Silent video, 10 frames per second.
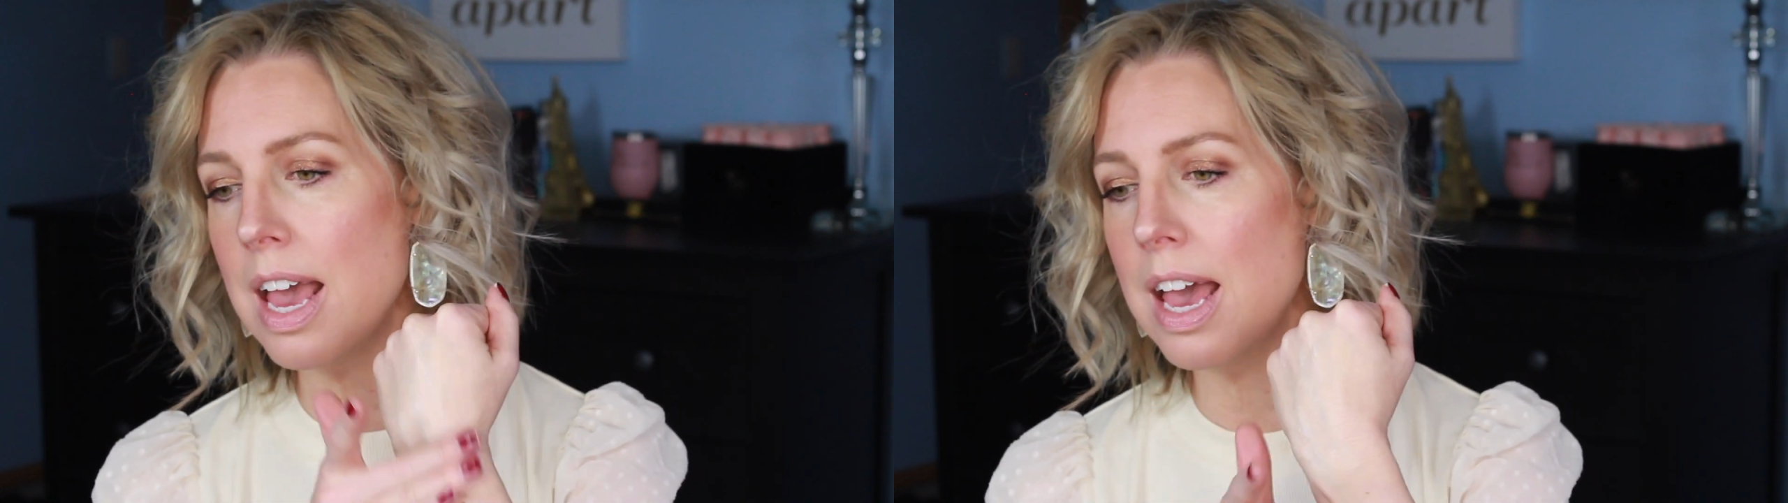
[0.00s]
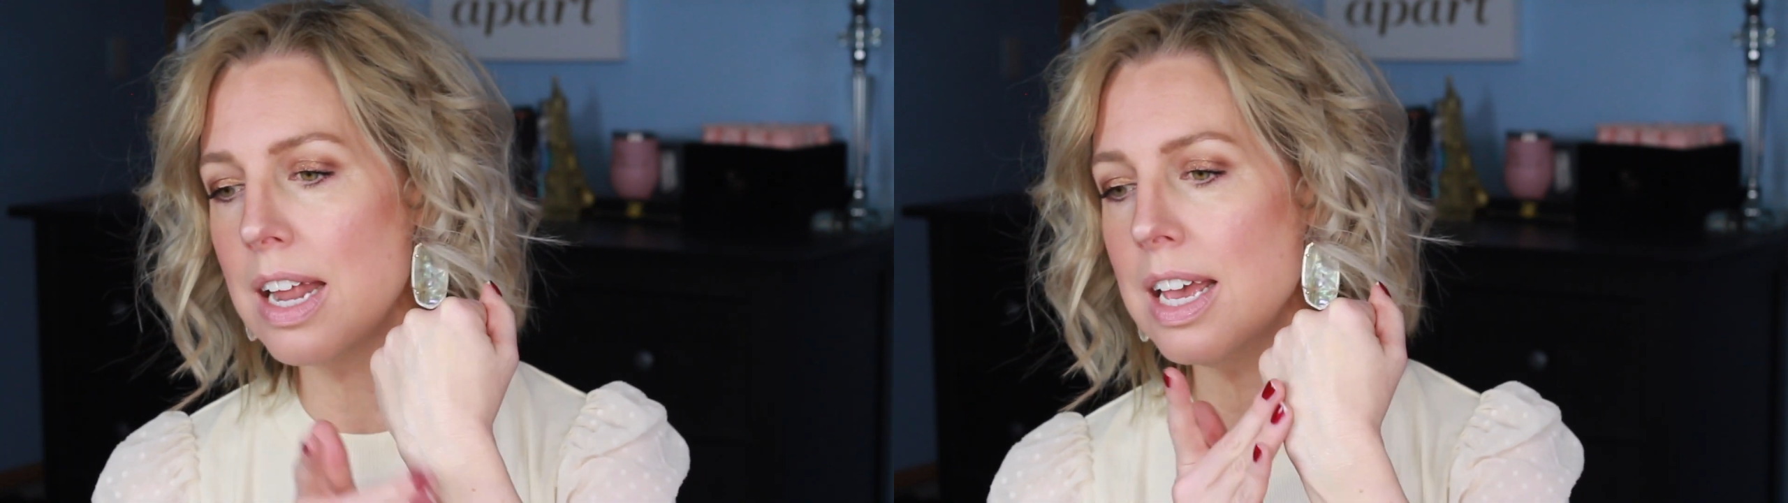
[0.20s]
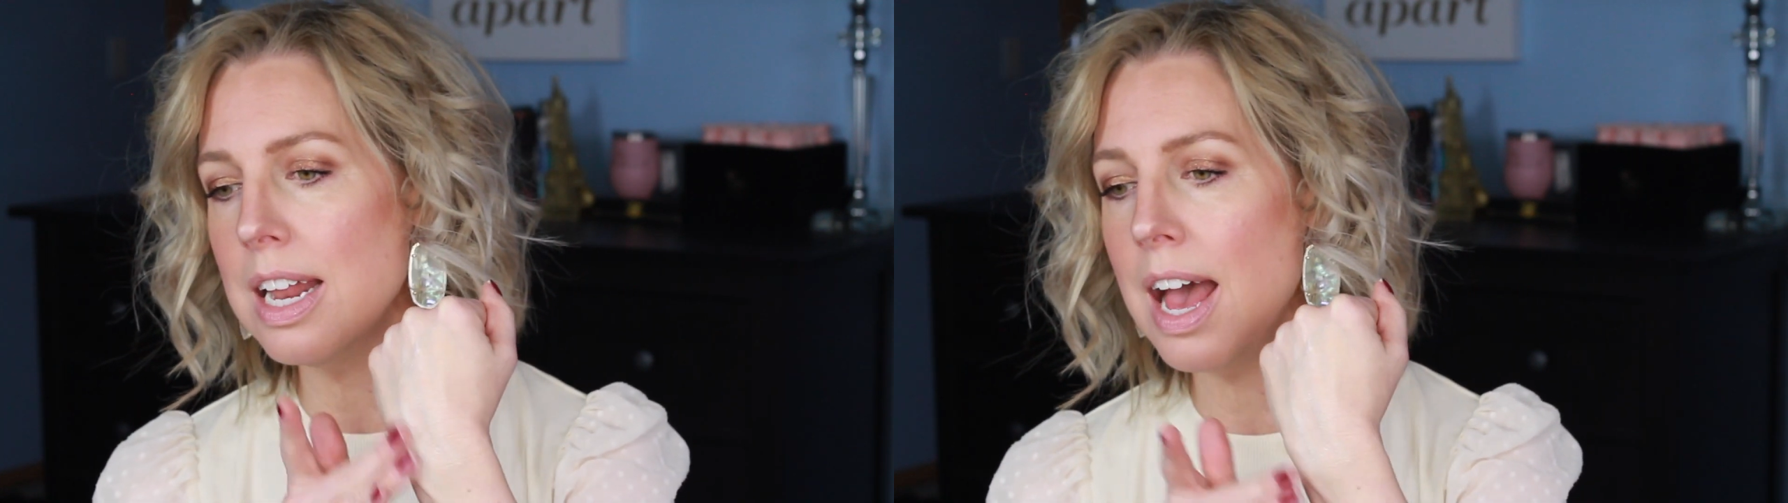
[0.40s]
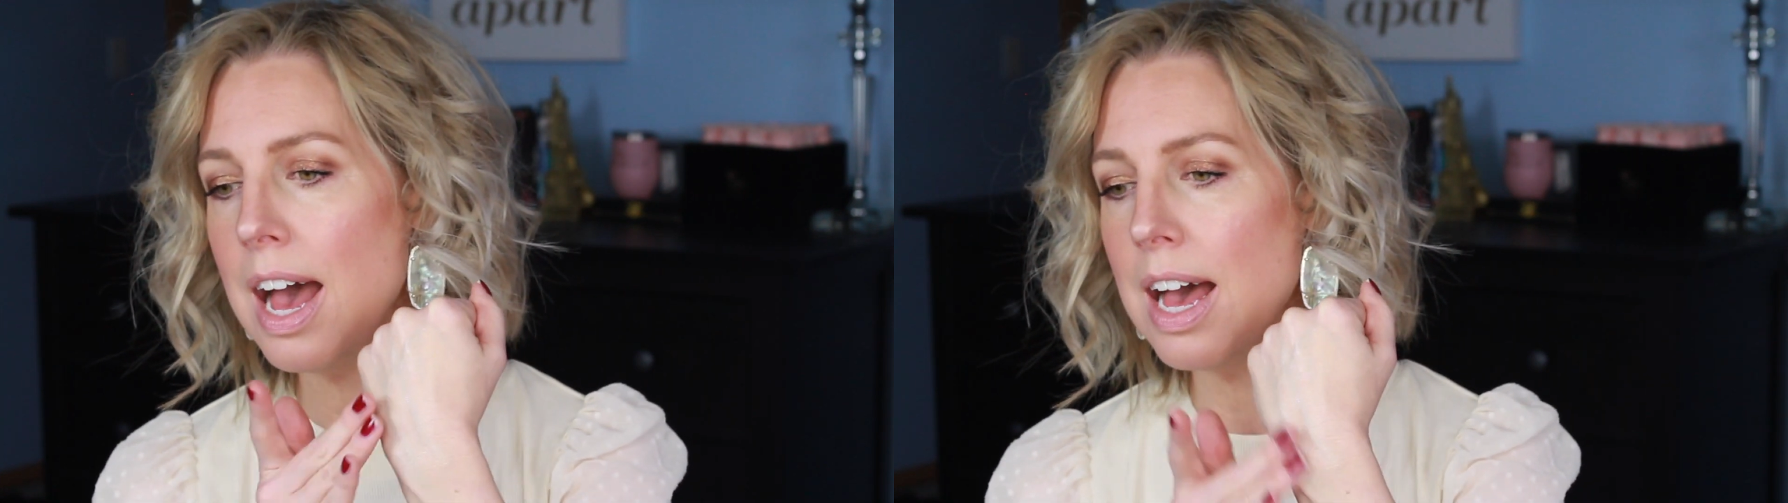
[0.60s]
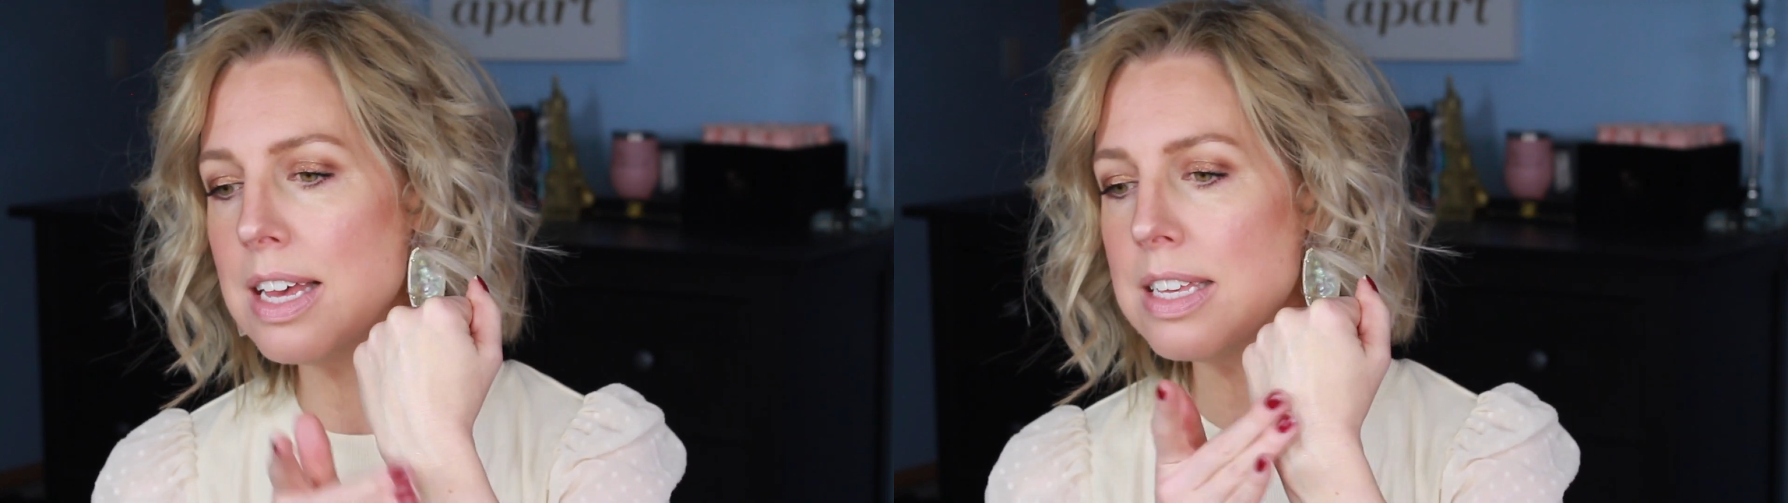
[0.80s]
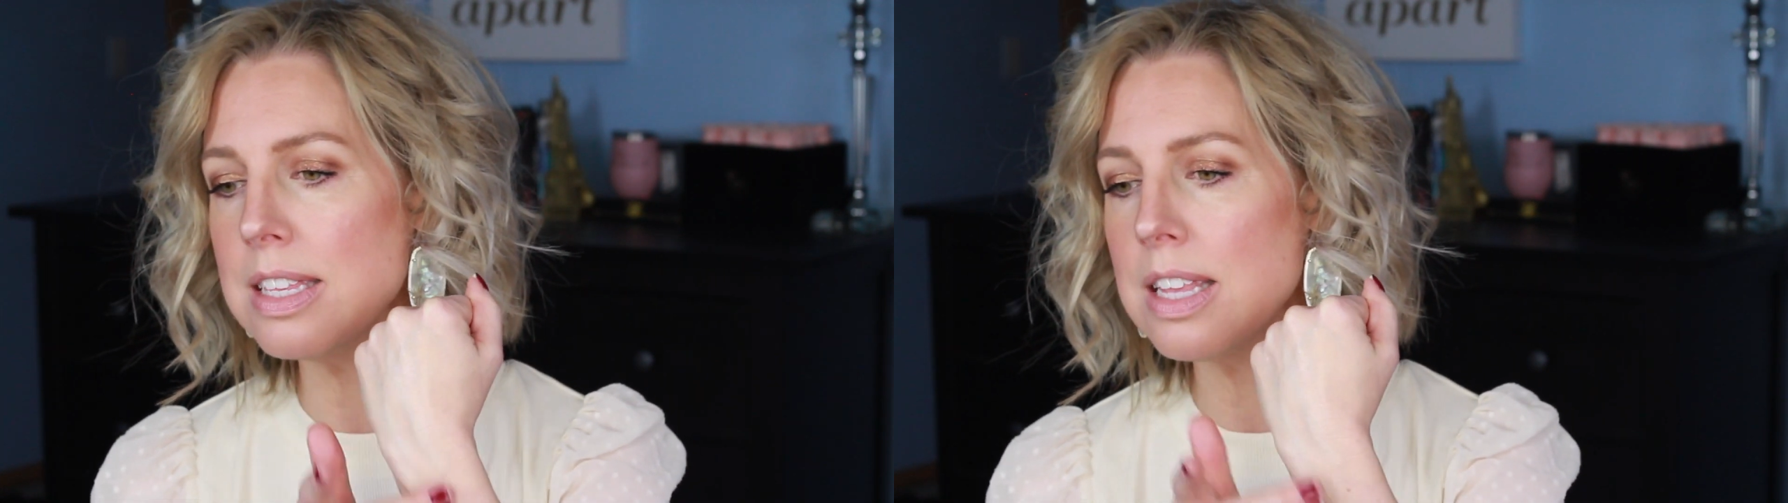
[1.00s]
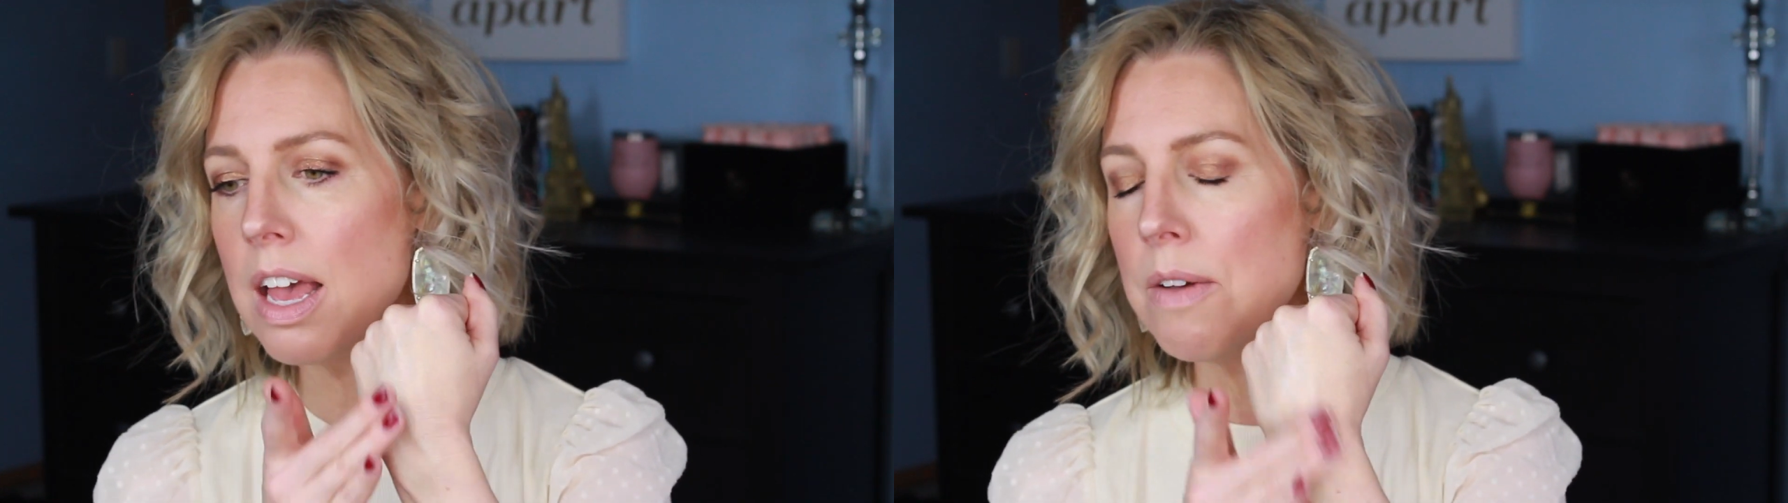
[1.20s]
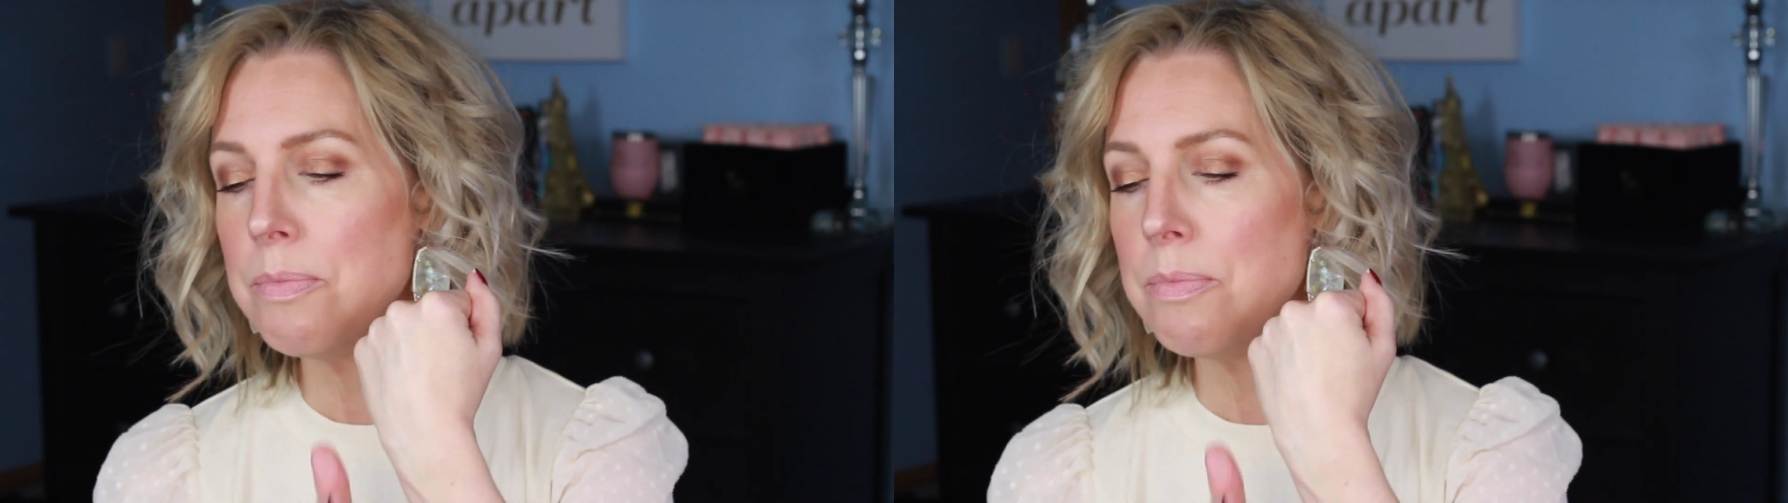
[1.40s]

and it has